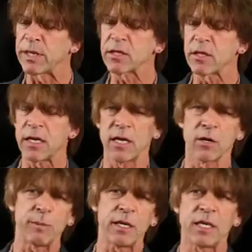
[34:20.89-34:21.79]
we get to the
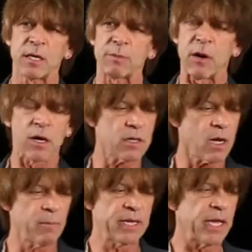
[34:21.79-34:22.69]
intermediate part,
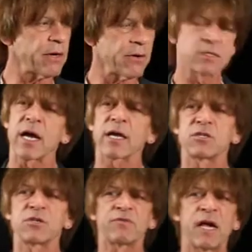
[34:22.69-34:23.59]
a beginner is not
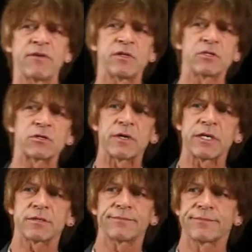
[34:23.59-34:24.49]
going to survive in the
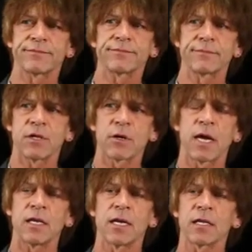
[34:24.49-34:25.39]
streets,
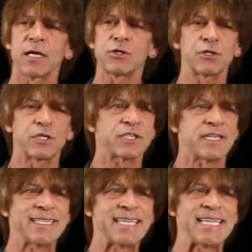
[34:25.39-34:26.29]
okay? Not unless you're just
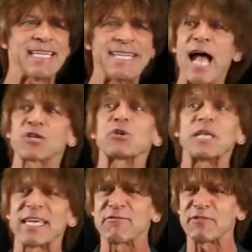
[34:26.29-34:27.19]

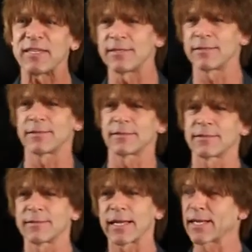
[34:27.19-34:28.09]
naturally gifted,
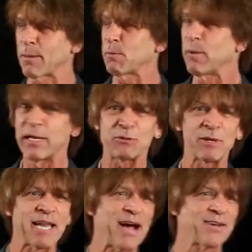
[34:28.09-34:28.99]
like a couple of buddies
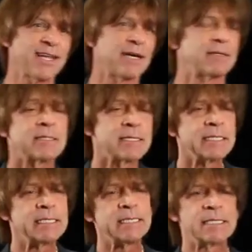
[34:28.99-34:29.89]
we know, you know.
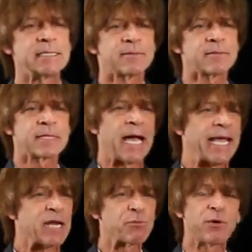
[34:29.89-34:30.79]

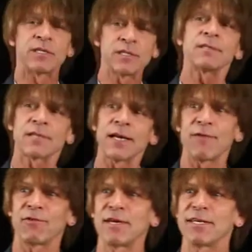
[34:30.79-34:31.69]
Guy out of prison, going to
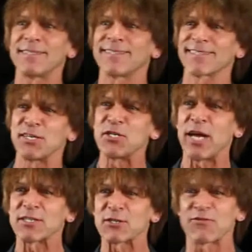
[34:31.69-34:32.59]
have a good
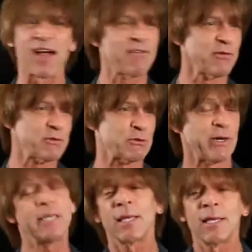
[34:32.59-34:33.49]
chance to survive on the
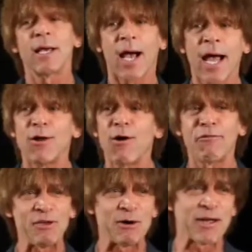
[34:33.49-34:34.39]
street. I know a few,